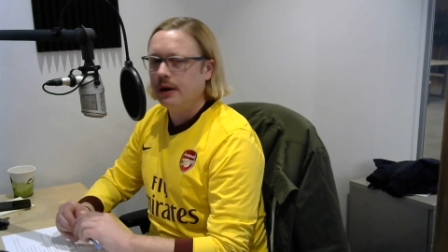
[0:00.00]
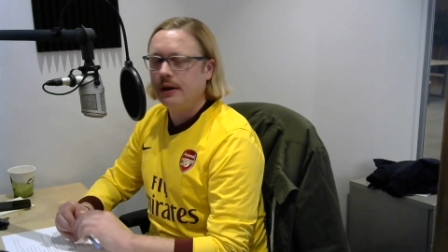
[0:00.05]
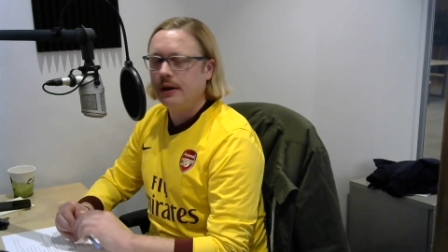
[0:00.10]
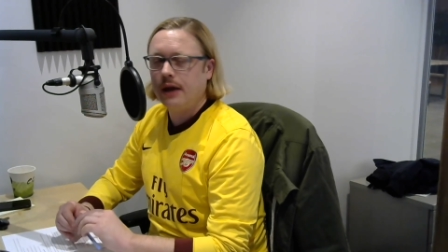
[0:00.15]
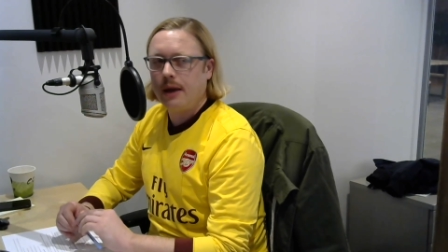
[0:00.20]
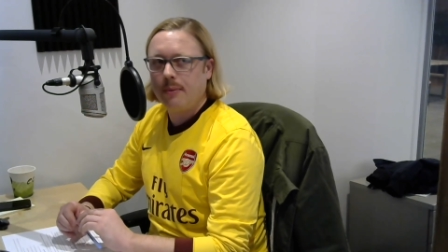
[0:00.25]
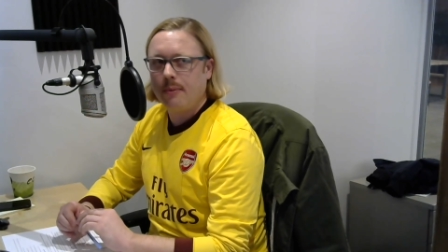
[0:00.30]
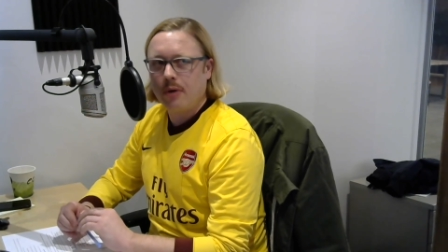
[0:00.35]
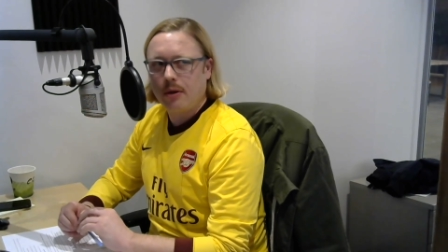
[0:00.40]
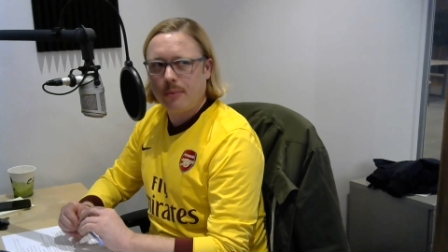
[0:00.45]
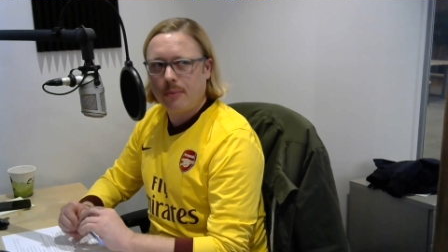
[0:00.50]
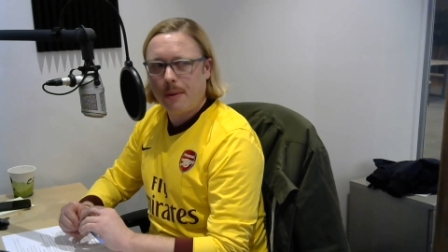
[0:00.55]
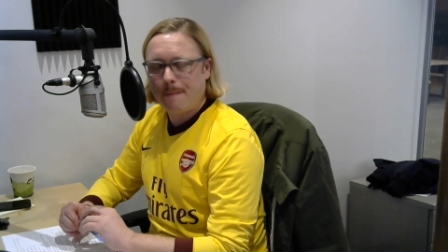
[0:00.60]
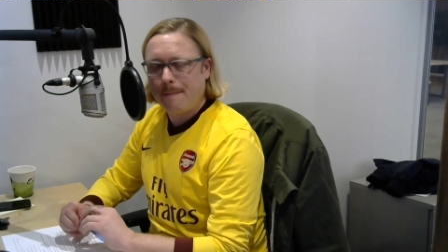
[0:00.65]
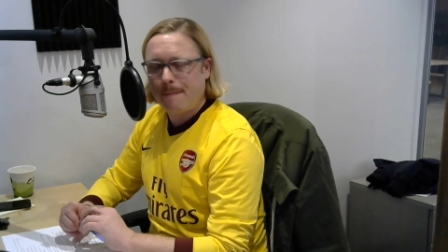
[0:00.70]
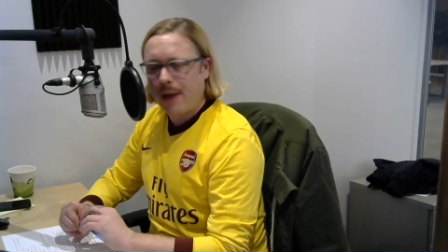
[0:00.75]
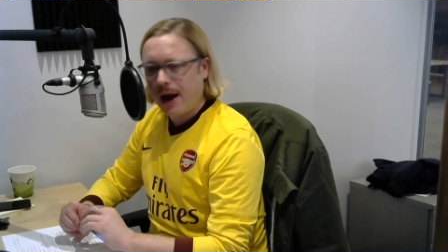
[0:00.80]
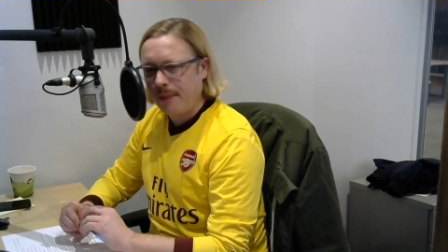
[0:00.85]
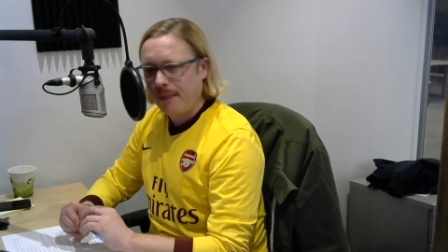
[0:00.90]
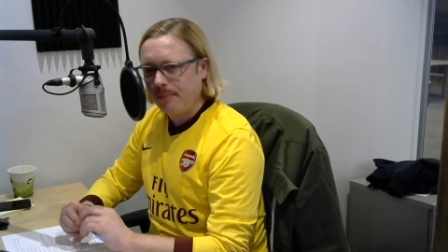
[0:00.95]
Neymar
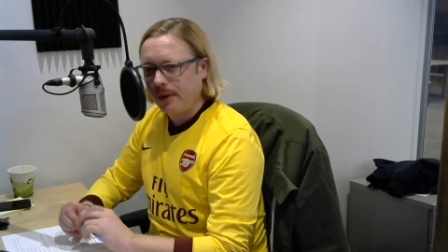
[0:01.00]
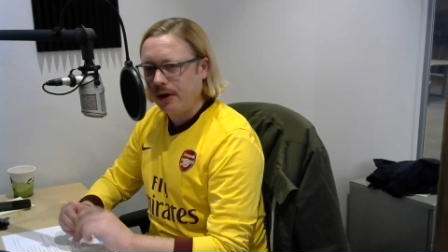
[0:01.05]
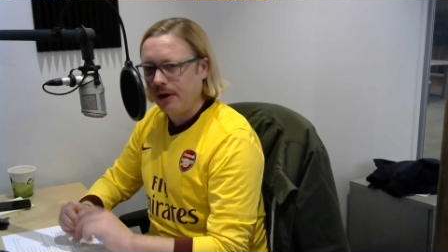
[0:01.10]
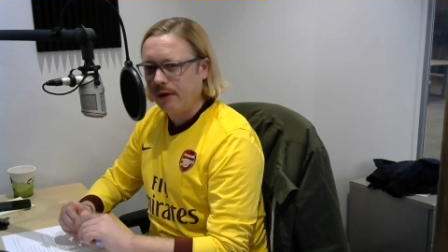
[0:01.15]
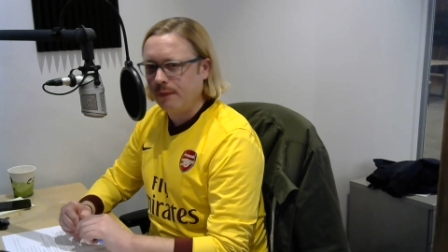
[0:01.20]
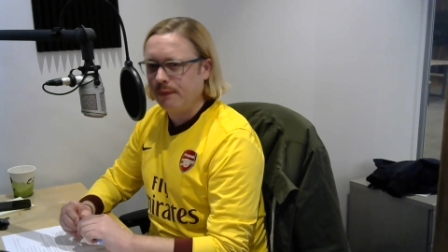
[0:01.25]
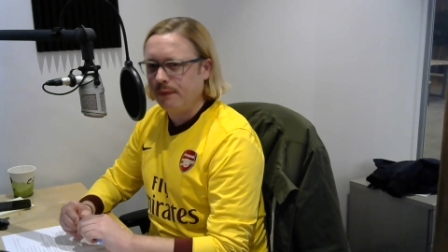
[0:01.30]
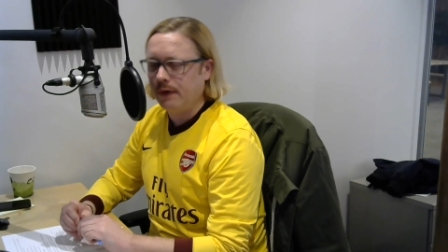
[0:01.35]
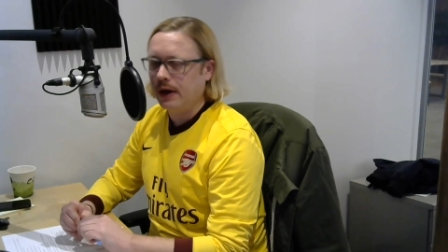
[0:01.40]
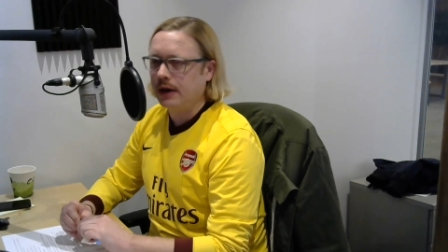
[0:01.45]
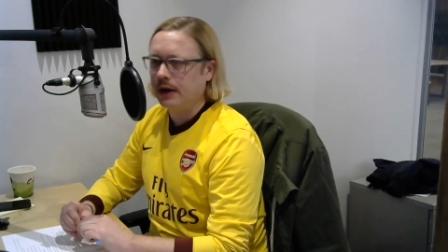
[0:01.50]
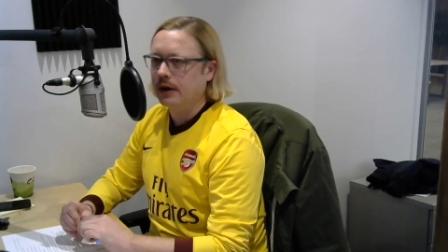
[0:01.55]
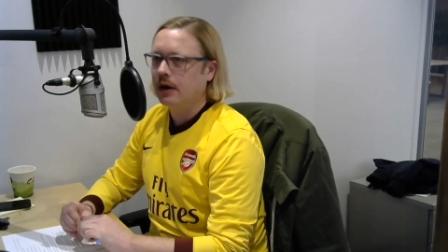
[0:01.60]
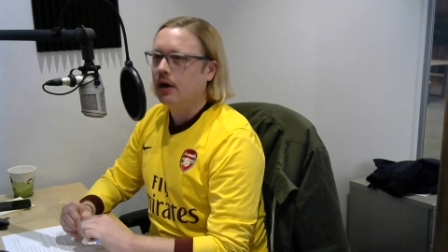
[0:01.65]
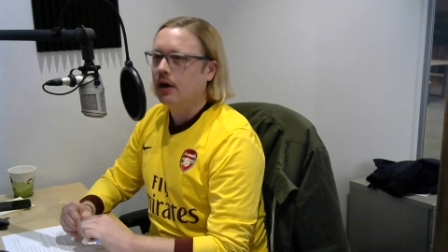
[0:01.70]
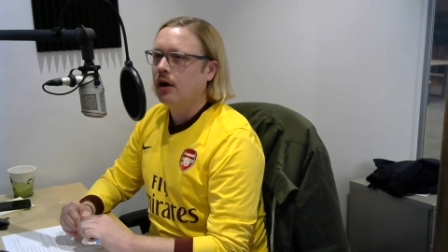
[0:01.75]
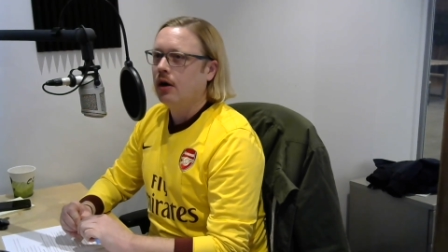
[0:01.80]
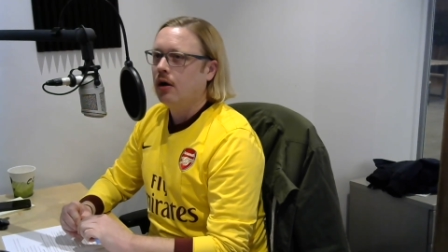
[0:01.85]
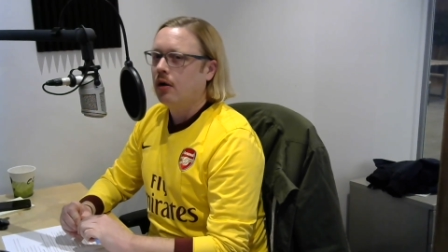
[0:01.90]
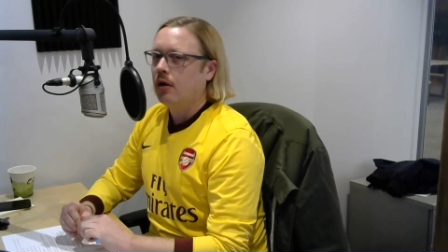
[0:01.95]
Mbappe are fit.
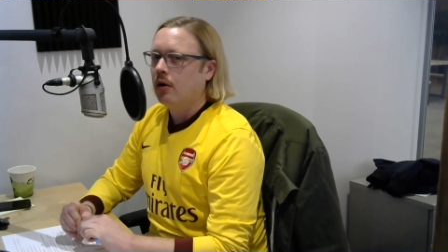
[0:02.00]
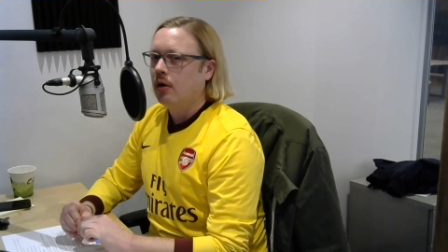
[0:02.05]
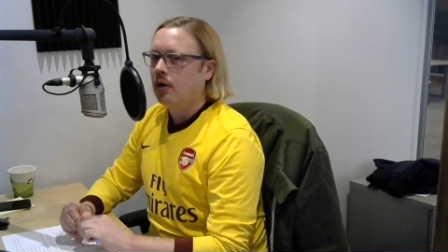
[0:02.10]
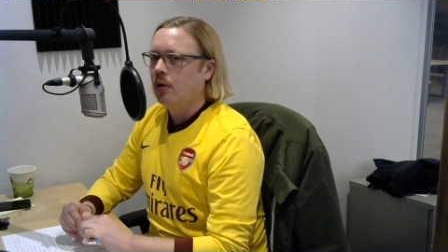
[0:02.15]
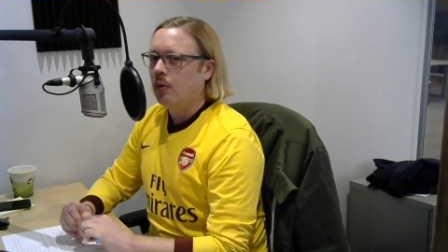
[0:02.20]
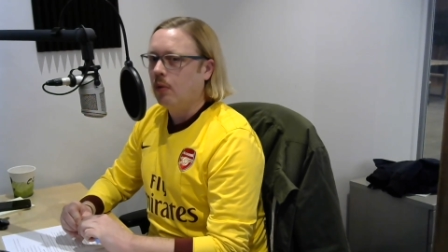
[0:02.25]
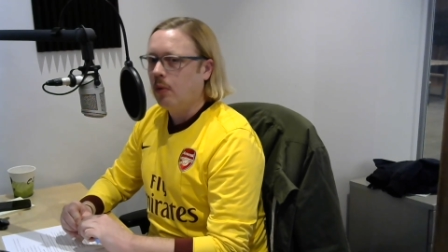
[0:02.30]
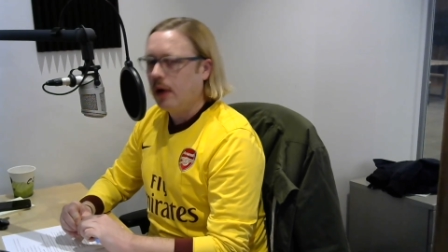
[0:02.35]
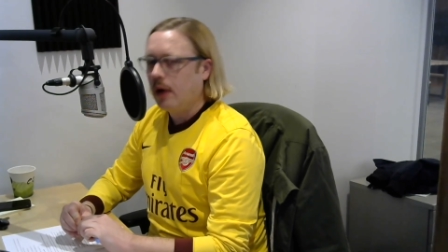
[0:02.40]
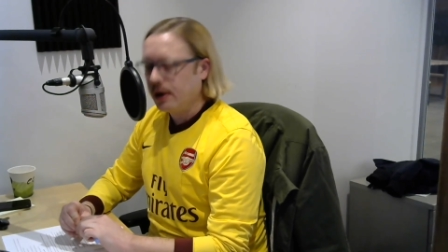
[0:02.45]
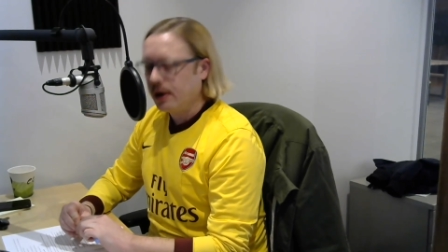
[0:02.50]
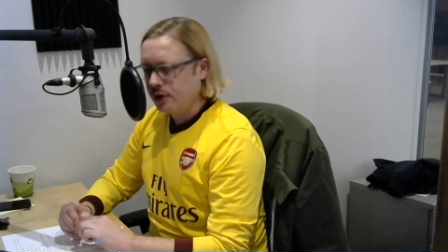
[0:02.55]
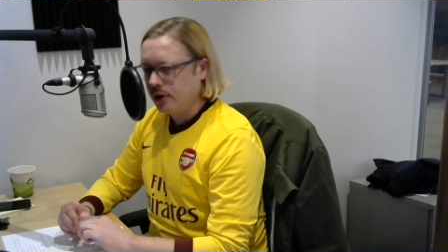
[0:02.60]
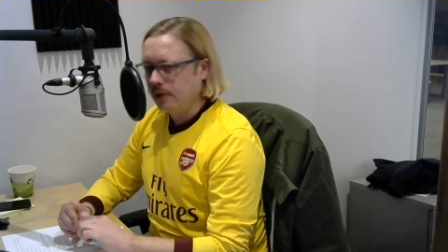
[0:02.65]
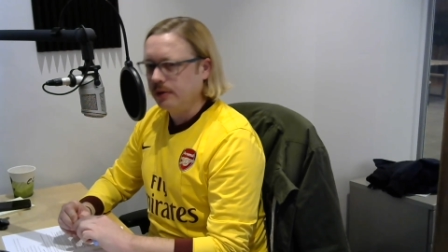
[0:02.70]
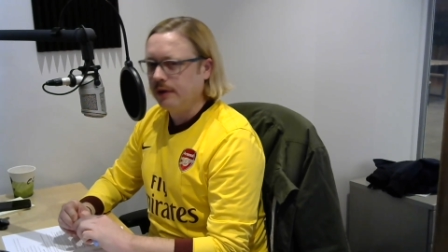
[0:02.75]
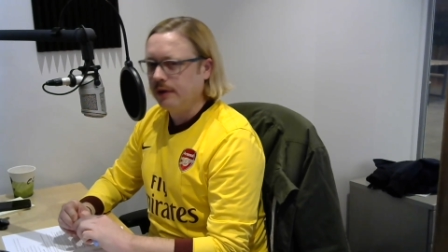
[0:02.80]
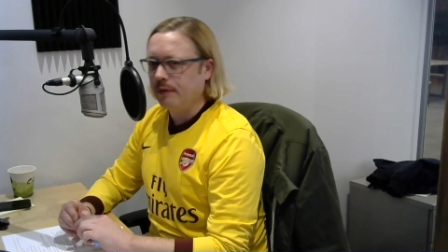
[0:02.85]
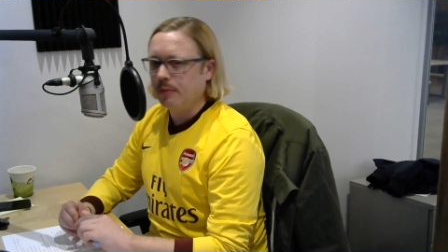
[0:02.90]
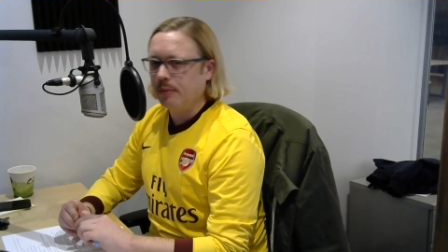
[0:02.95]
Watch
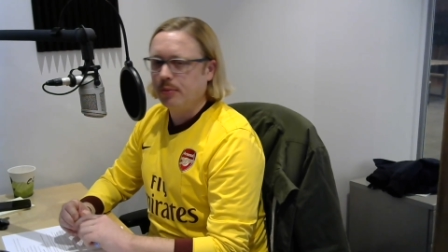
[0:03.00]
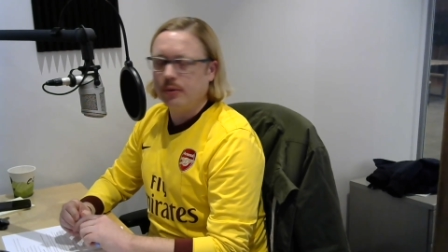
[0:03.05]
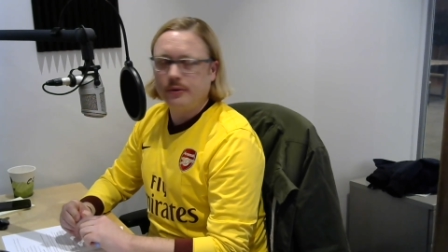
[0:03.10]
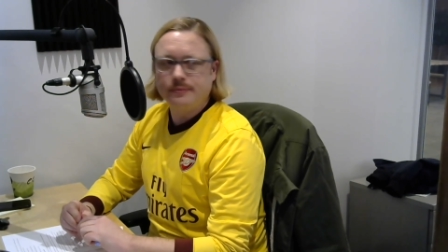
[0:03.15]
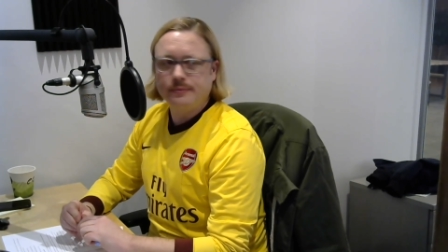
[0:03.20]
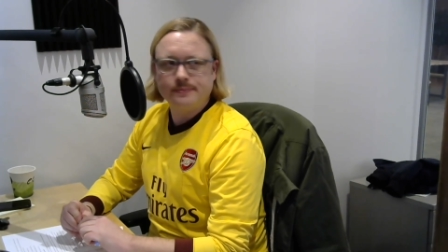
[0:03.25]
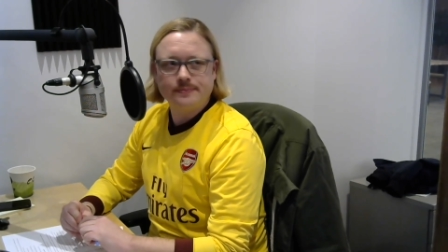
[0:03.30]
out, Liverpool.